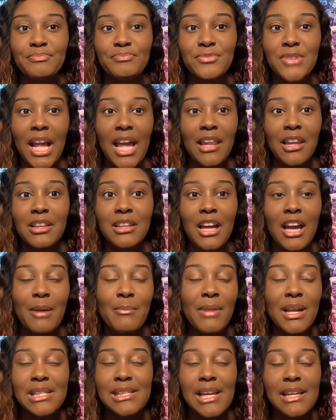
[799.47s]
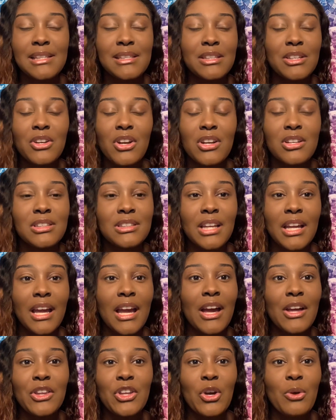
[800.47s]
Like, I looked a hot mess, and I still don't understand
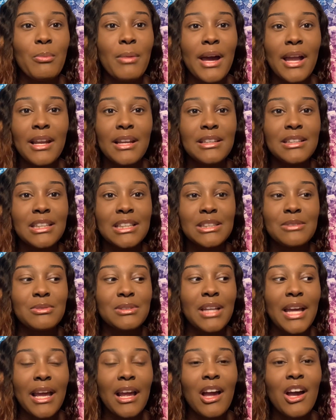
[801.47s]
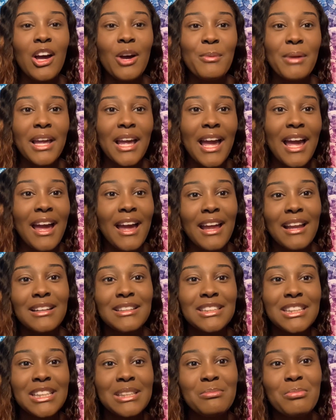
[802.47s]
how nobody just was like, oh my god,
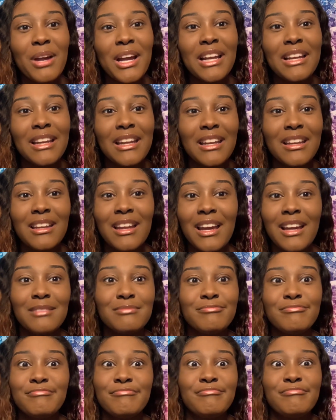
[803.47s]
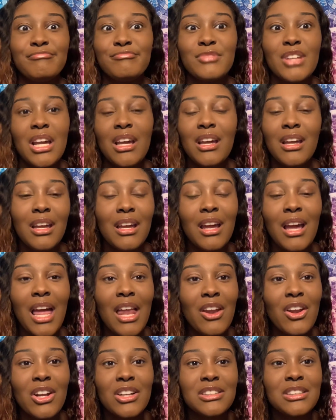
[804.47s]
she's pregnant. Like, I
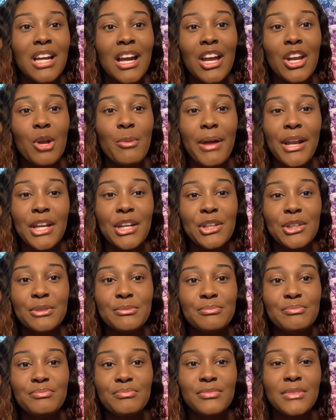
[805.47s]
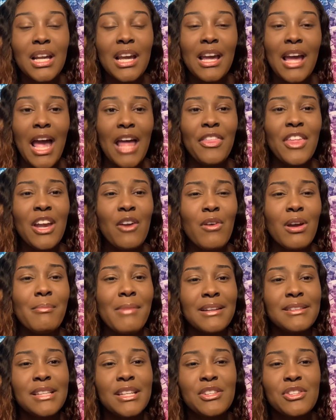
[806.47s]
don't understand how nobody knew. I think one of
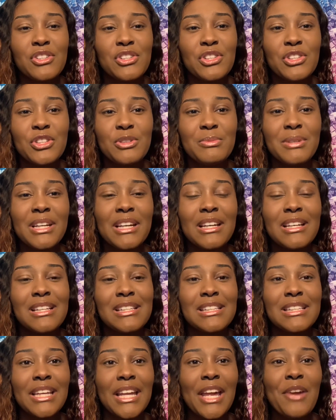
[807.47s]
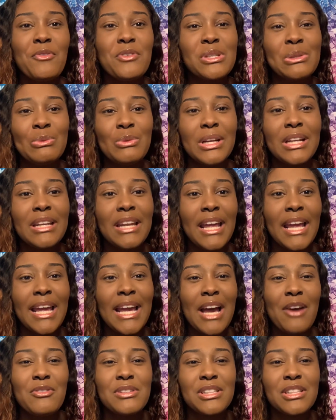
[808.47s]
my teachers knew, because it was one day
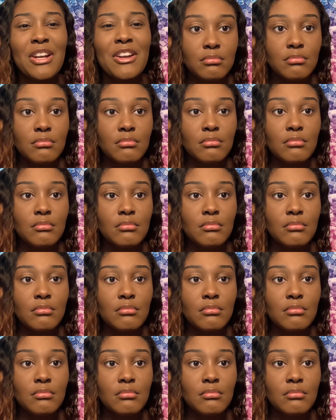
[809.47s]
I was turning